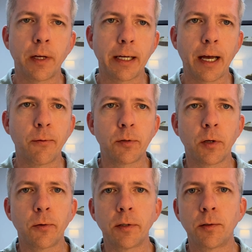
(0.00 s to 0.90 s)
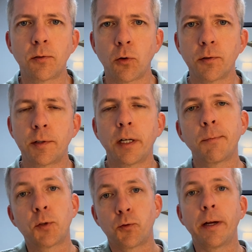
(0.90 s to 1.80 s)
like I was always told, sit
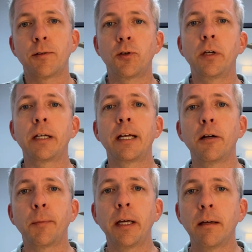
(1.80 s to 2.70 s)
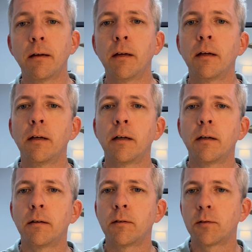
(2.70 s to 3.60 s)
up straight so you can hear me.
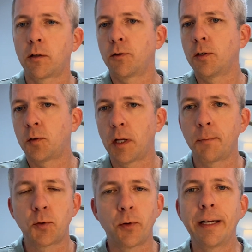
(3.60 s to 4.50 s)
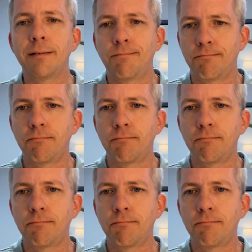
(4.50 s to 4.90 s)
So you sit up straight